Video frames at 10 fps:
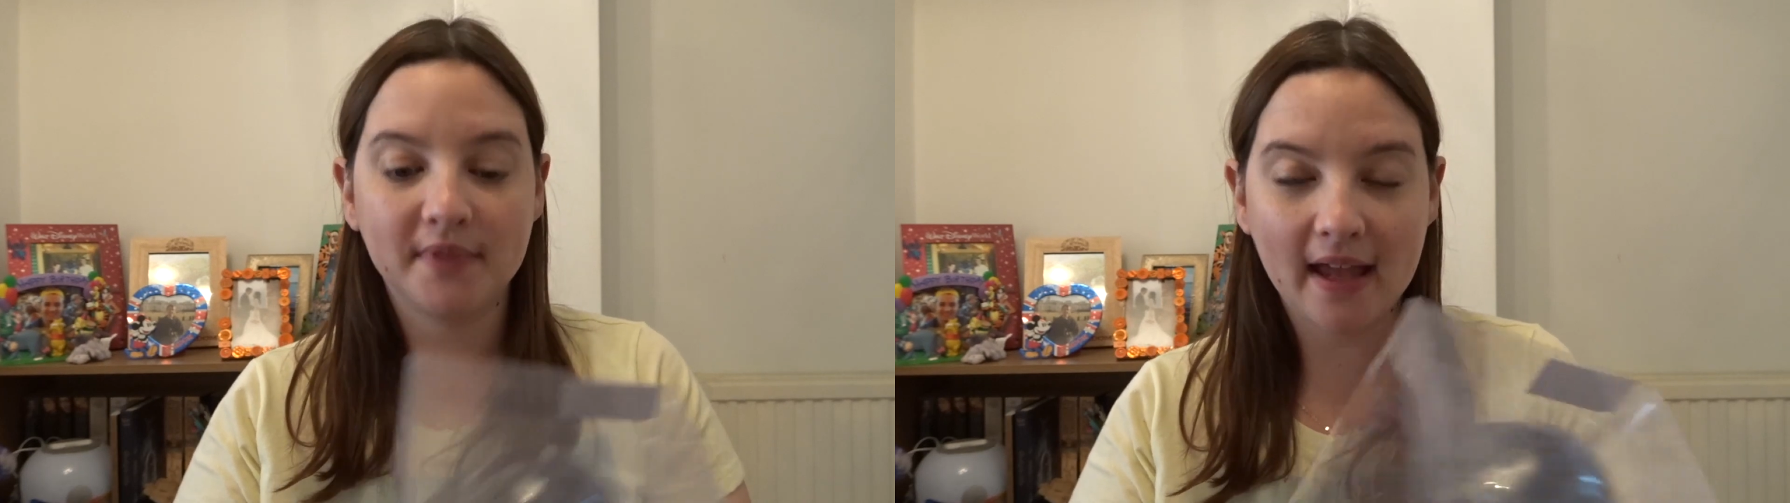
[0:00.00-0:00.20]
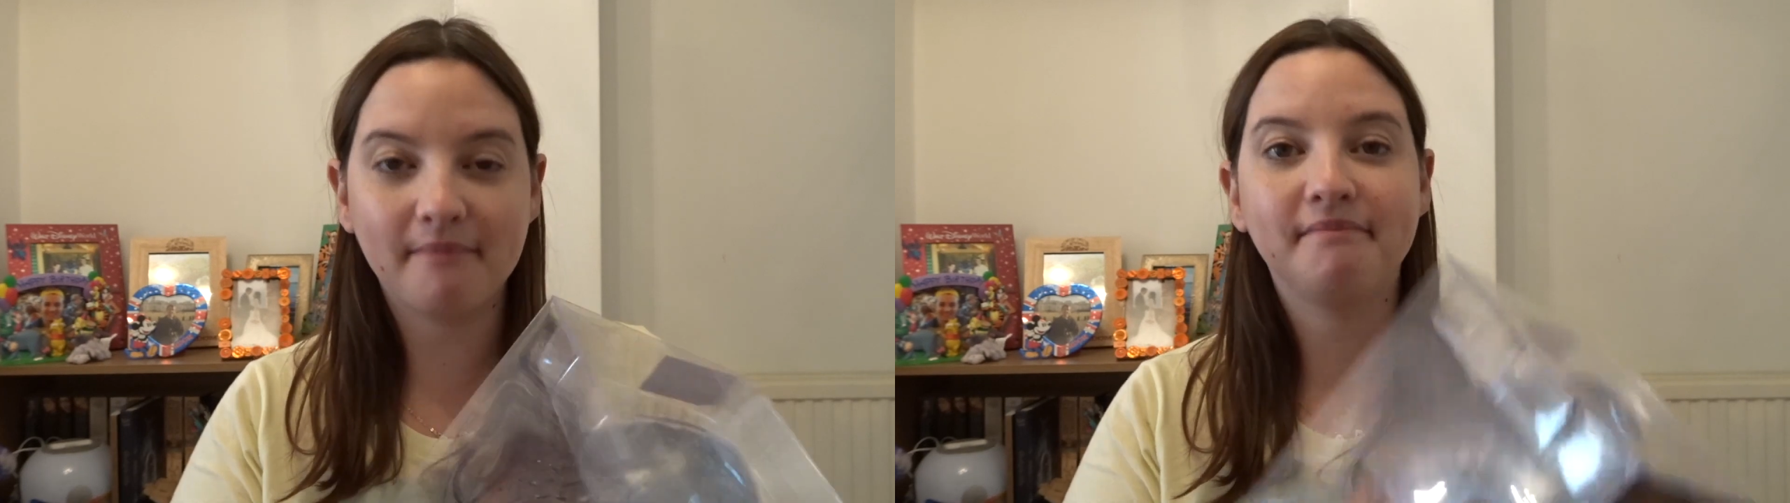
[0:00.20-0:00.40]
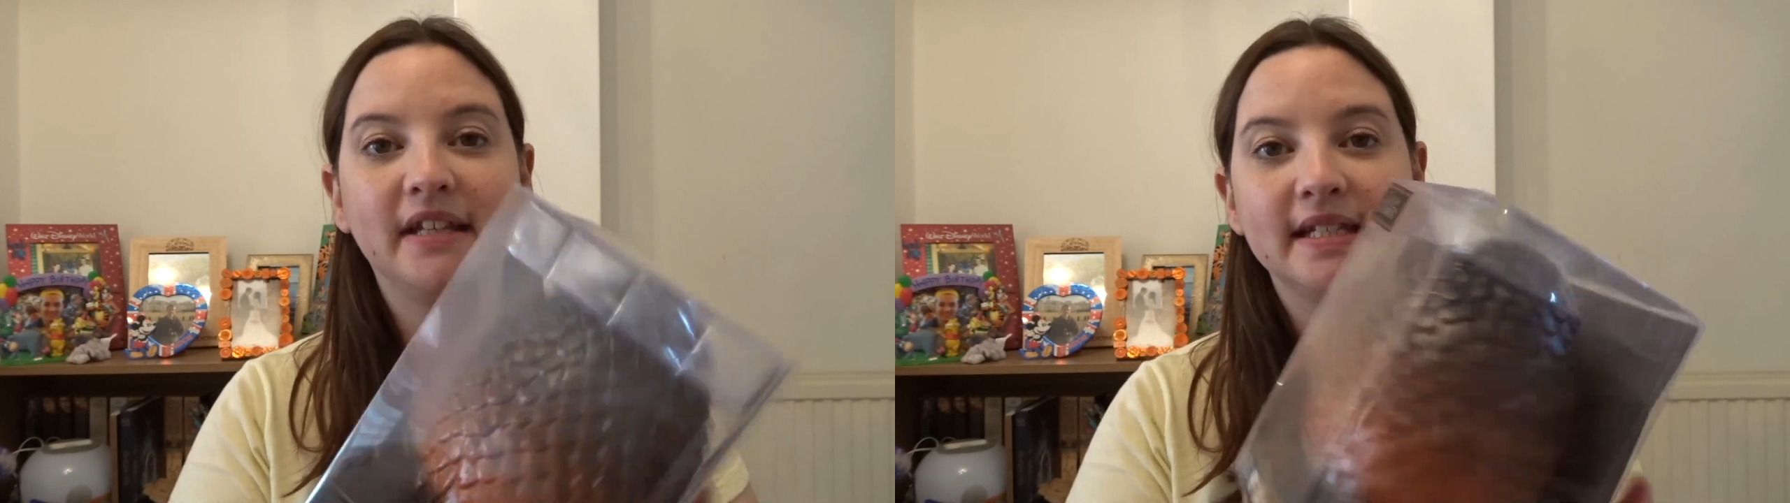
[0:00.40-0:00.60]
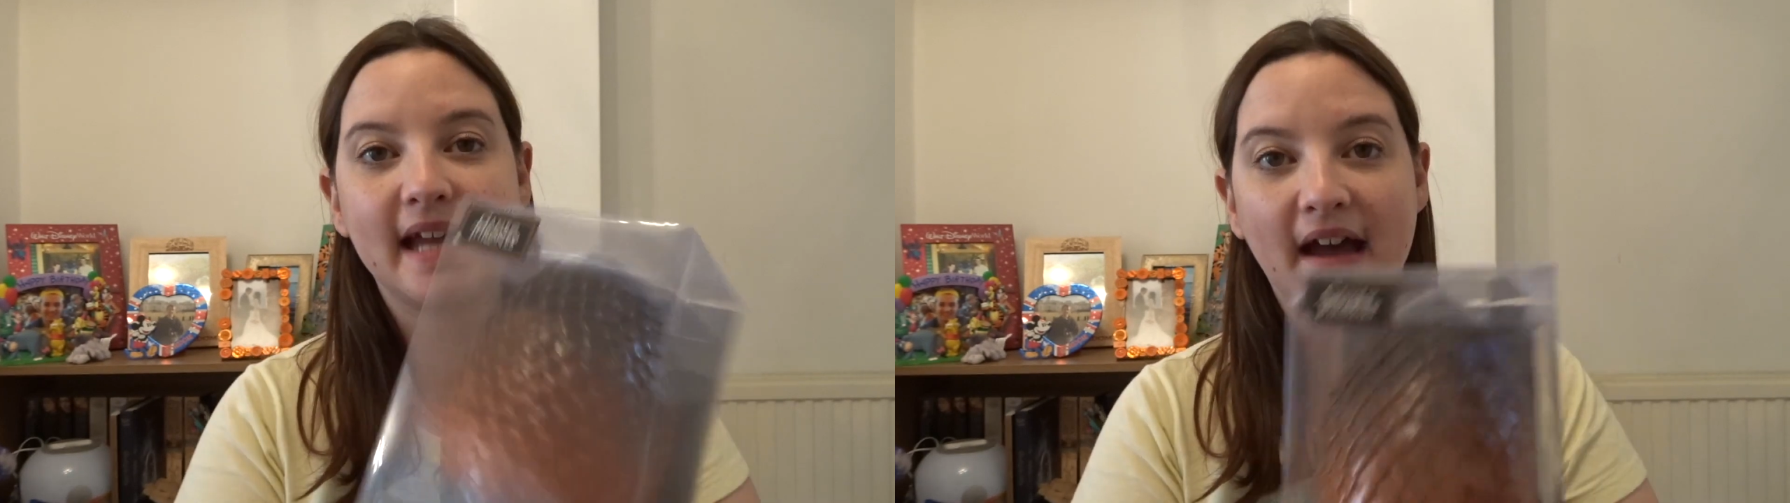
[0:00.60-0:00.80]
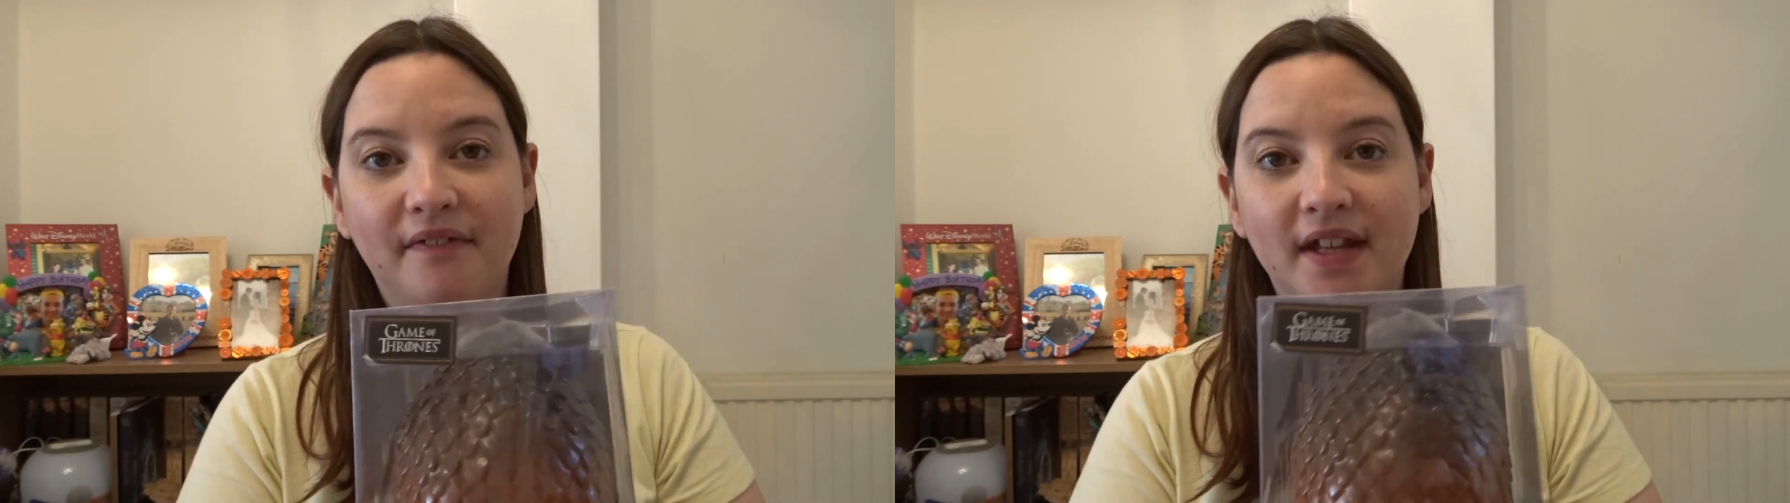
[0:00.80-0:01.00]
yep, need to
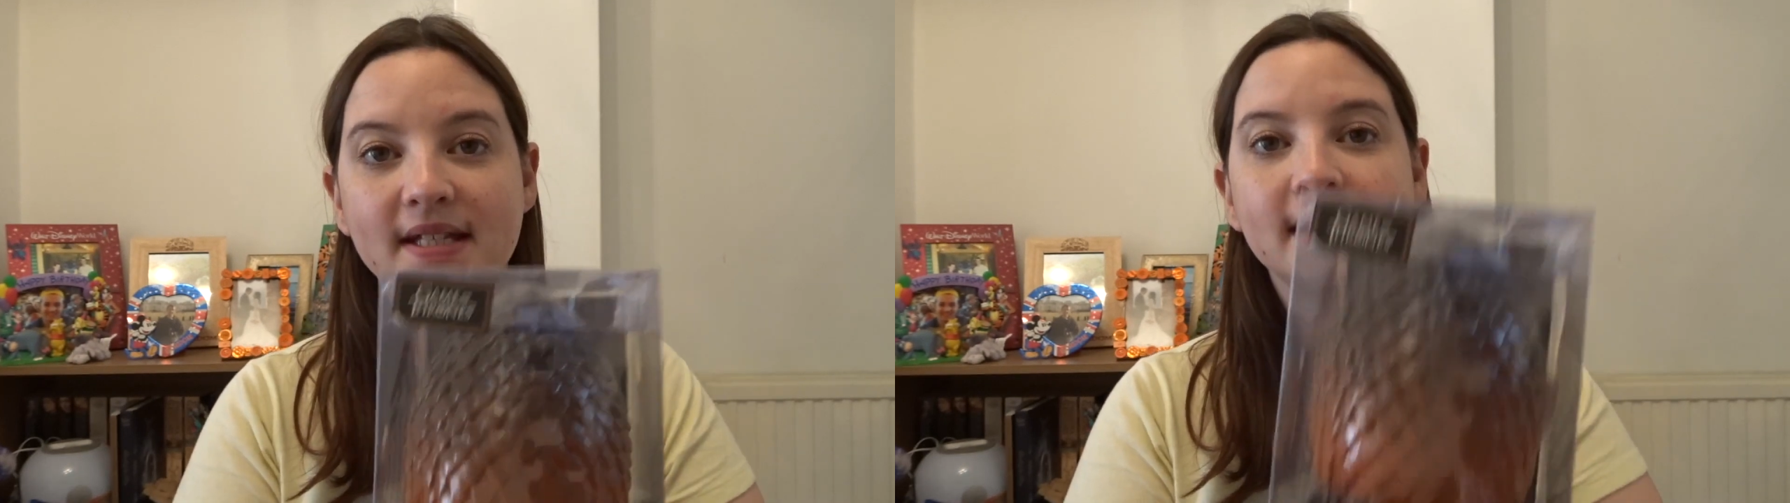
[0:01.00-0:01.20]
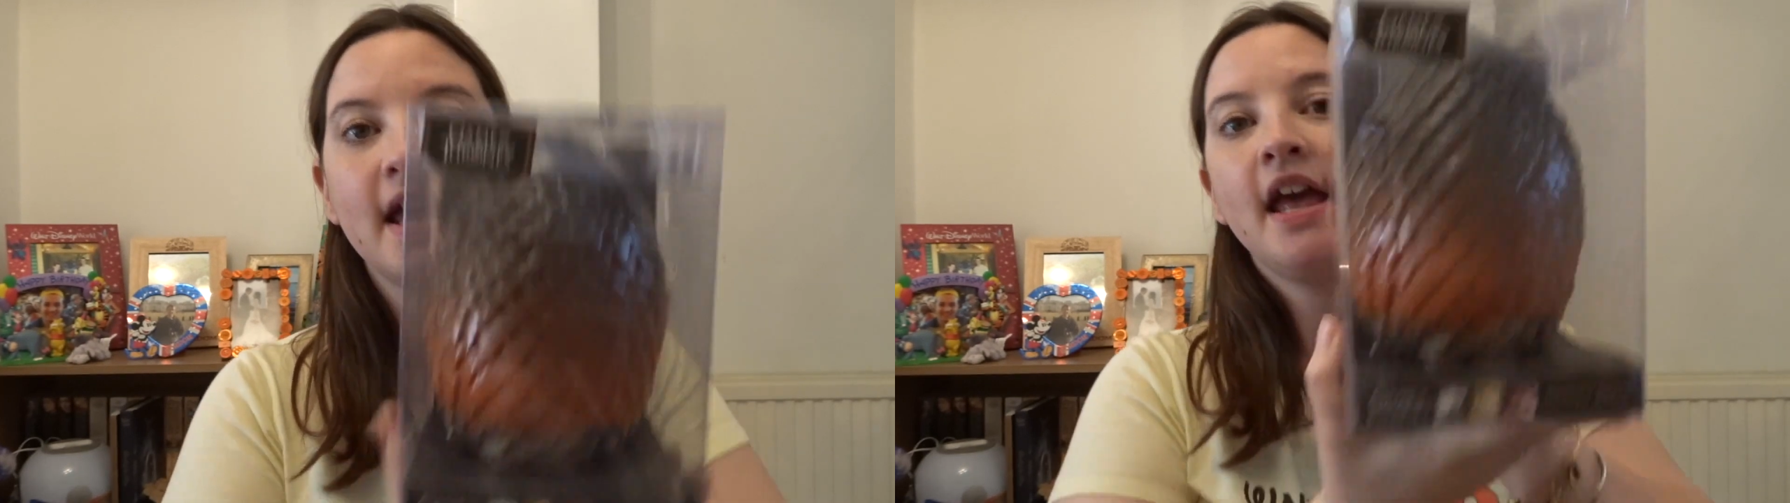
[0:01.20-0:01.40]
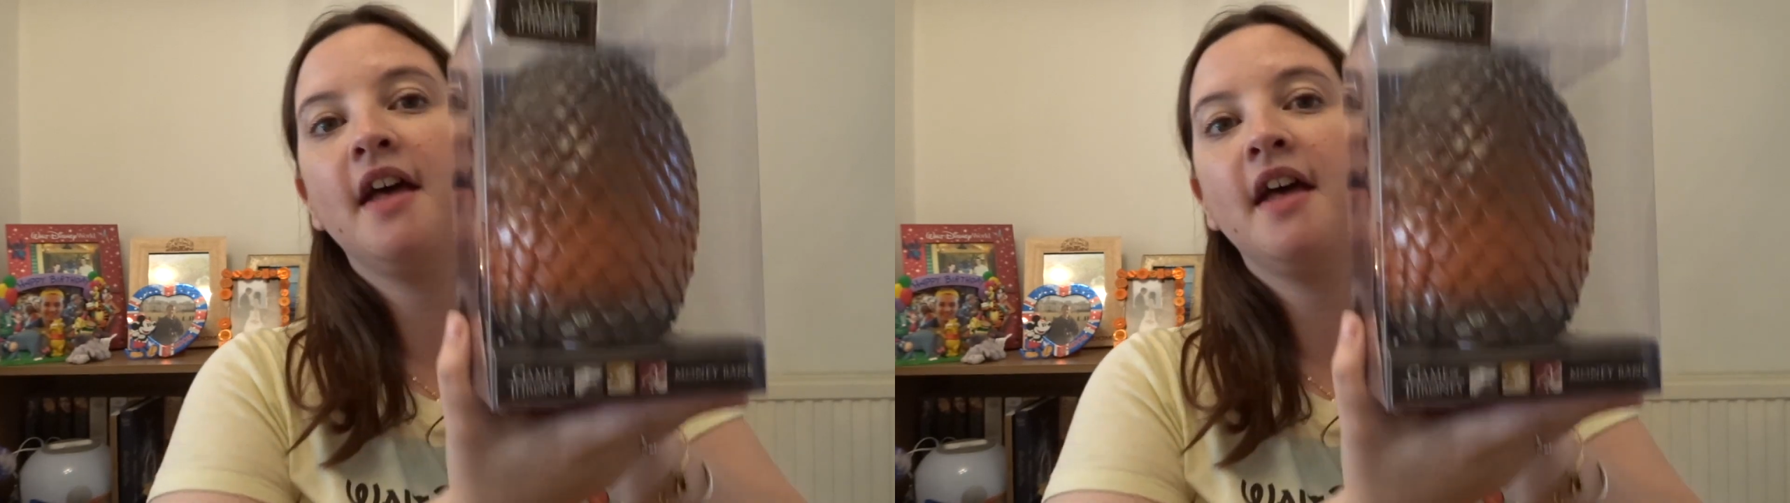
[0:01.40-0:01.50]
have this.